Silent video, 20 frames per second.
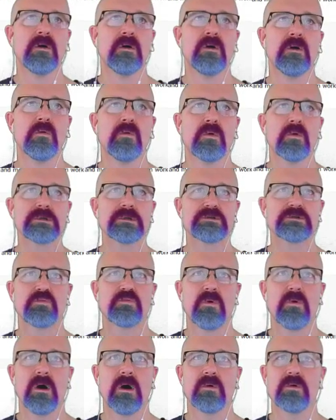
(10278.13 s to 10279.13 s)
What is
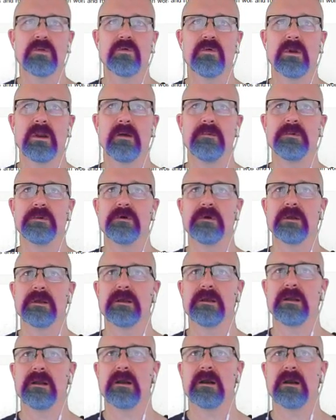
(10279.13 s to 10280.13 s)
wrong with what I'm
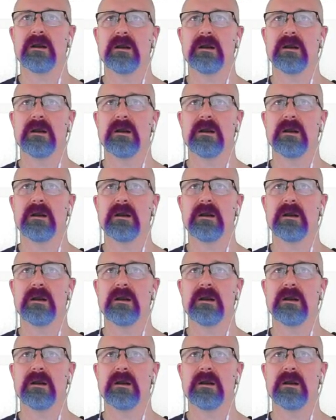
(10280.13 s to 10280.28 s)
doing here?